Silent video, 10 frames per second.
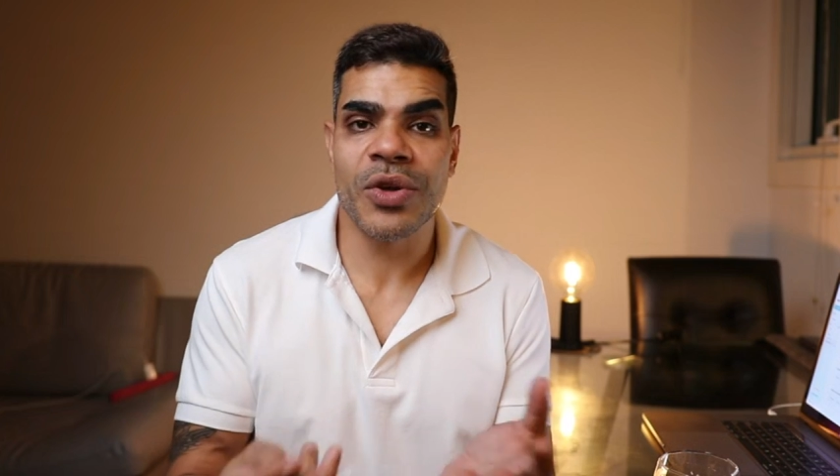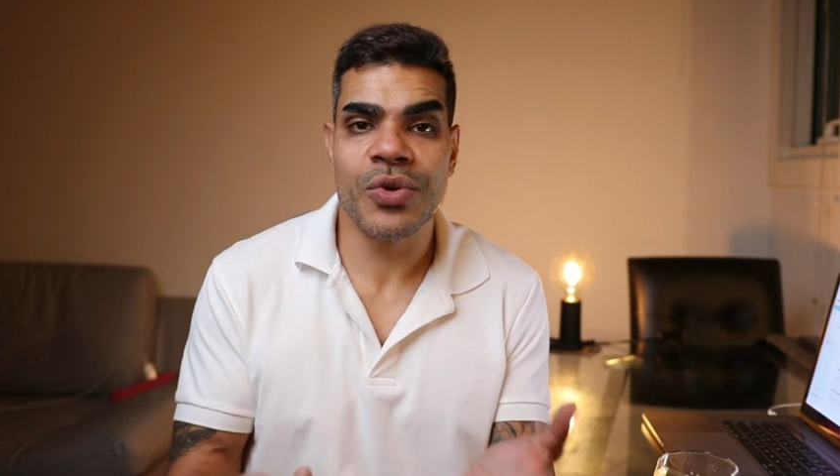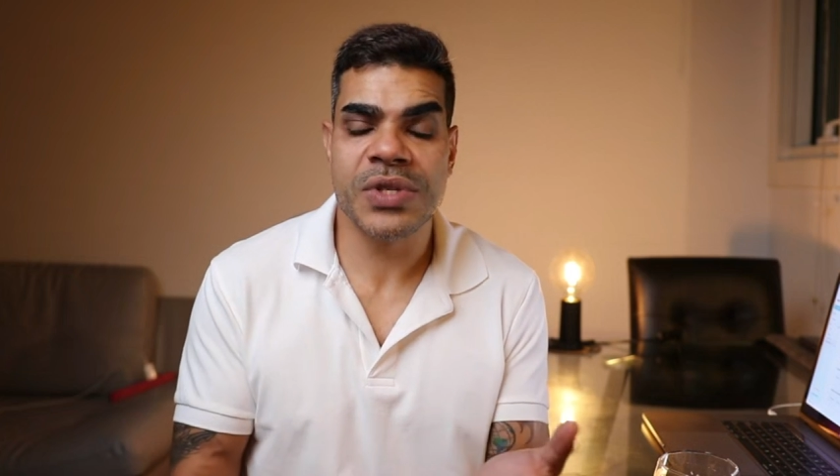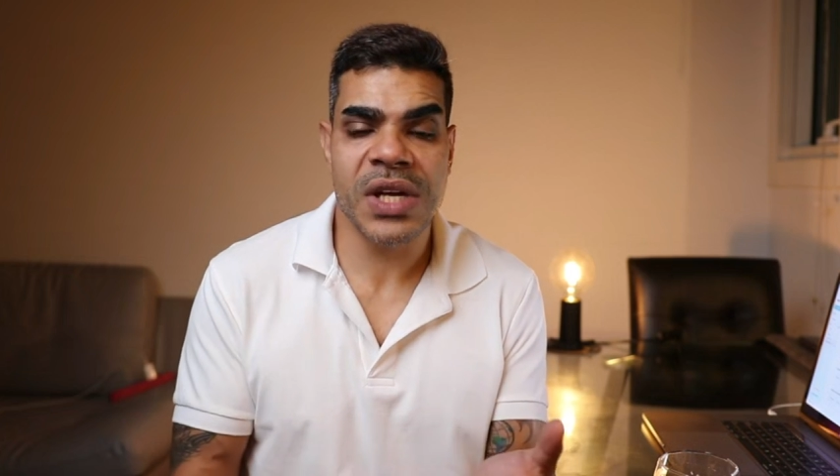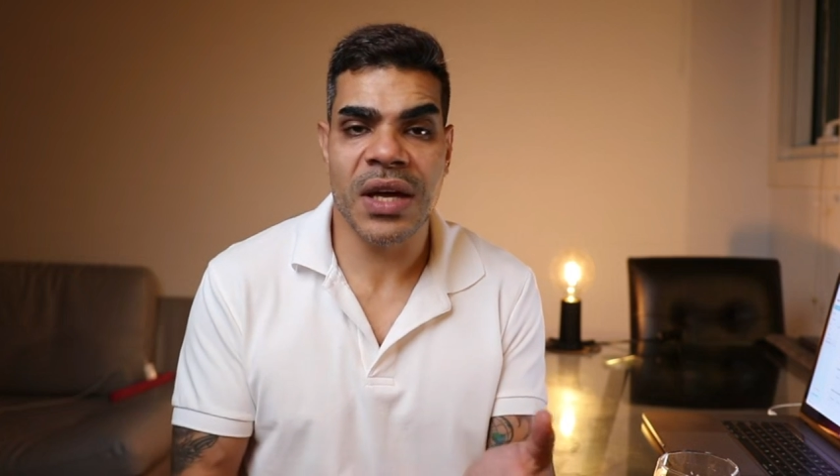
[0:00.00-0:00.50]
are
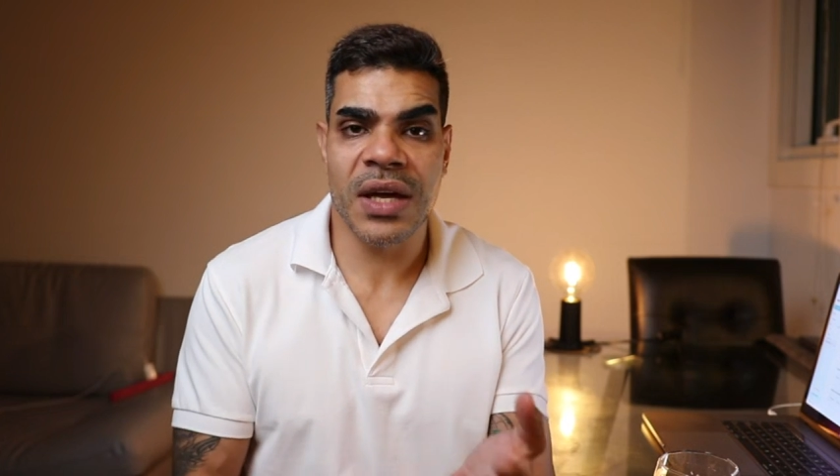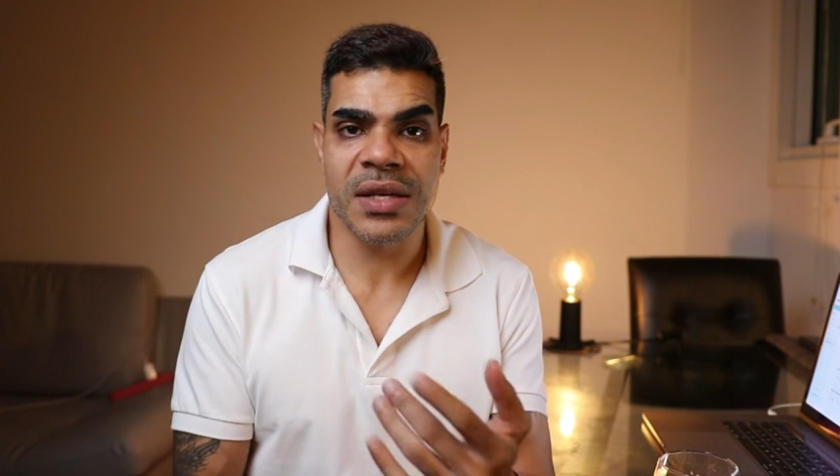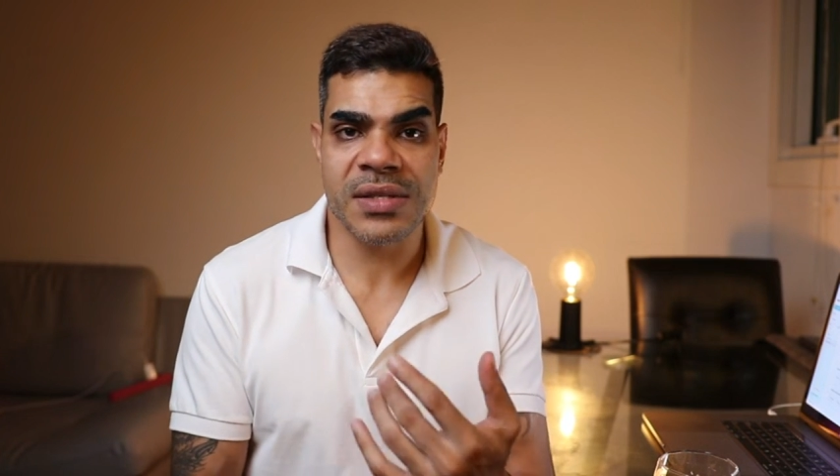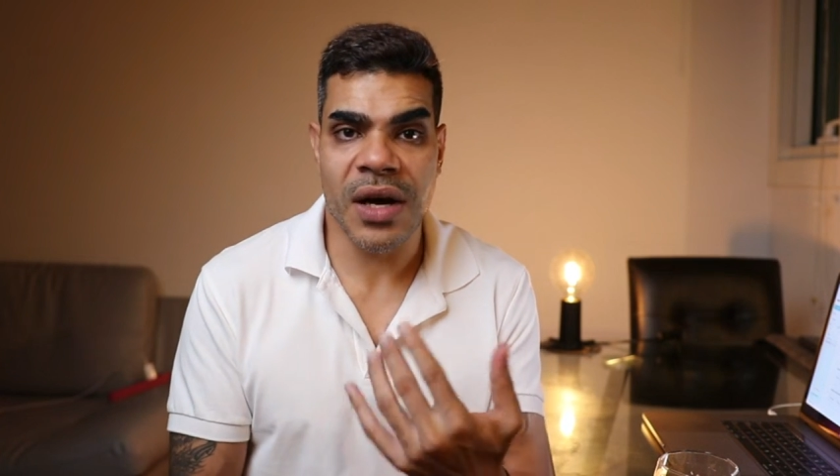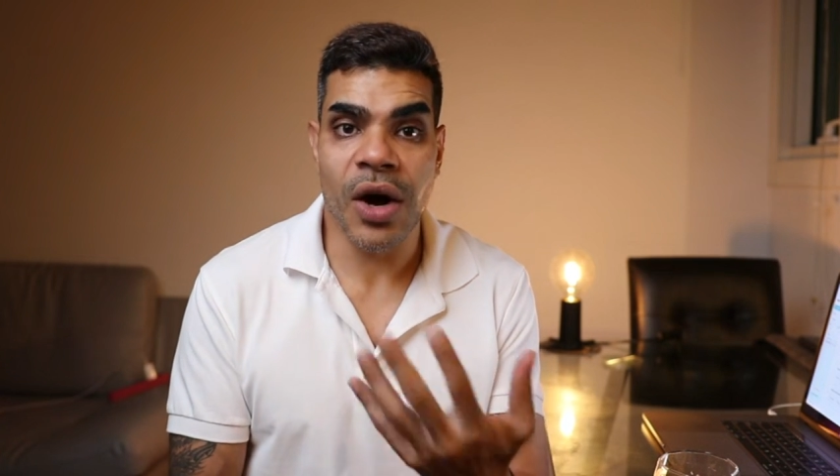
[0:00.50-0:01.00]
using
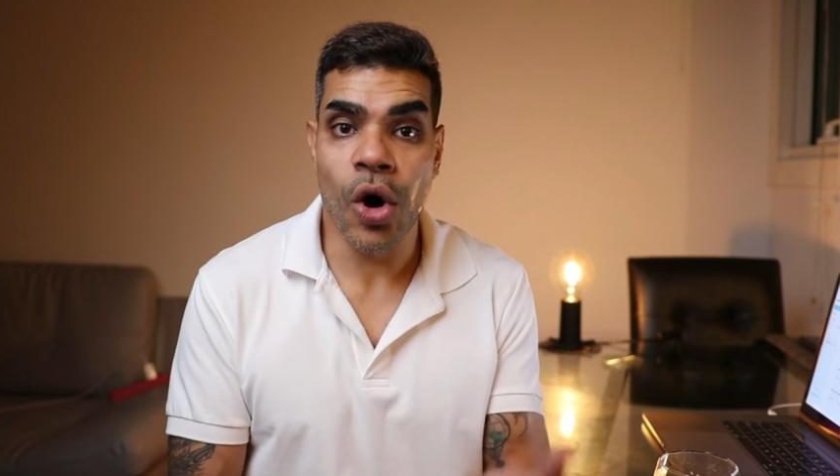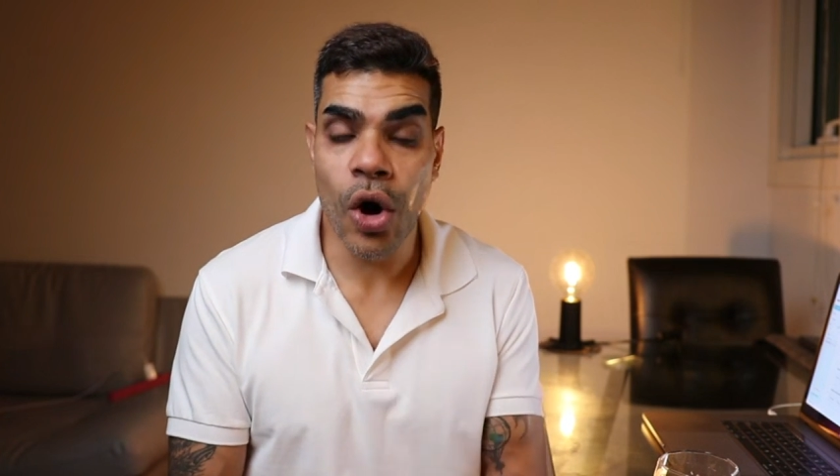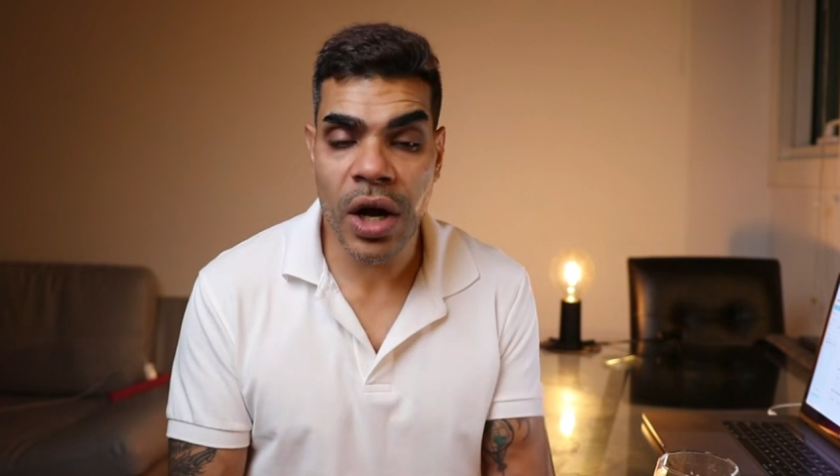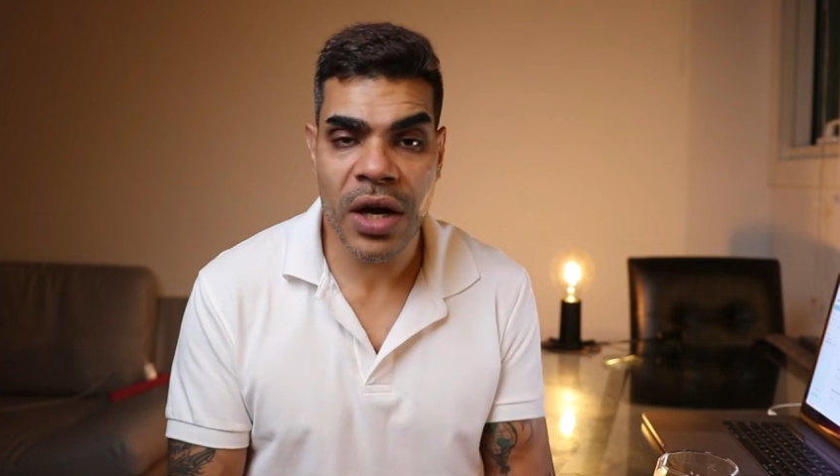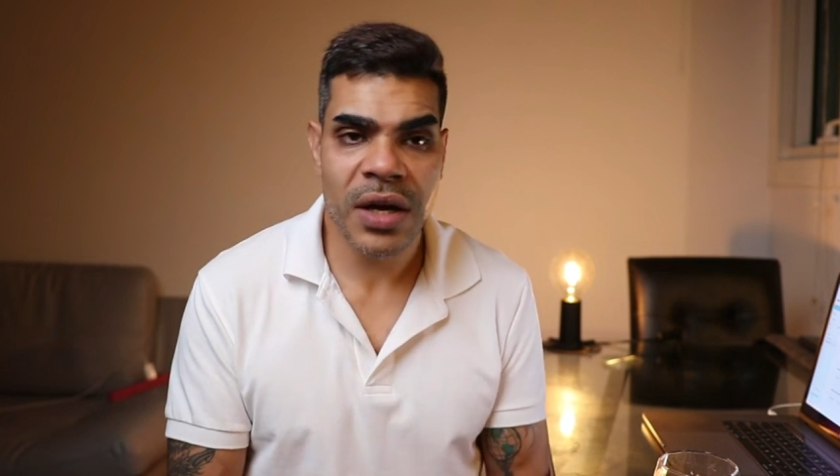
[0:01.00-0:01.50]
is a
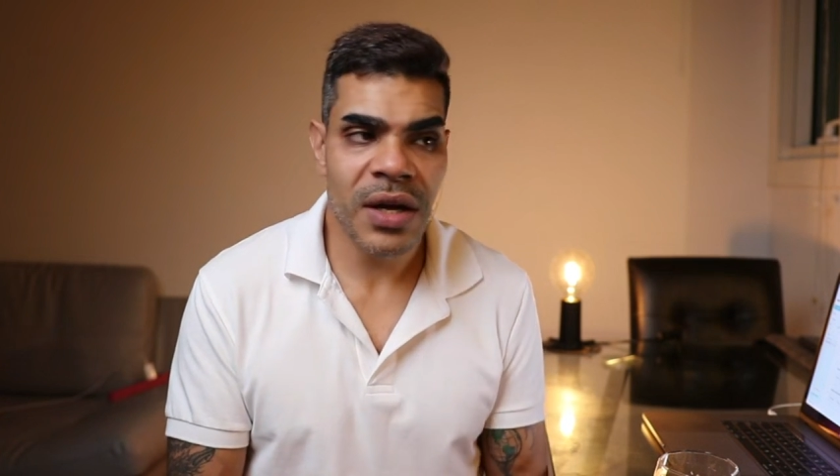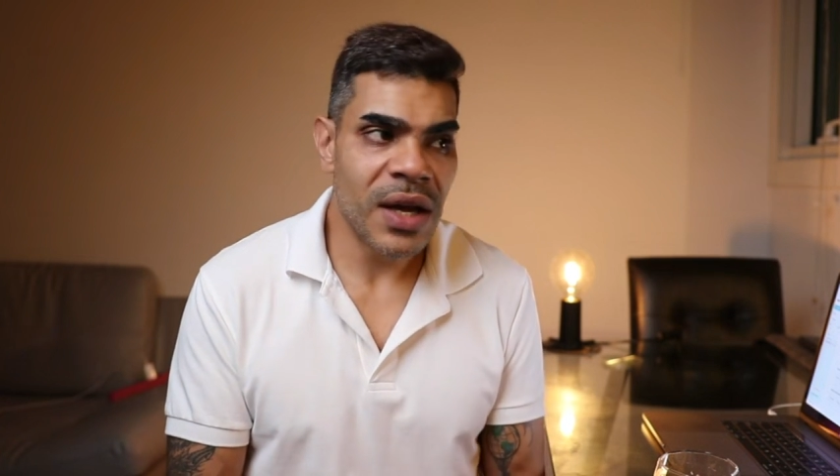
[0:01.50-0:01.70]
hook.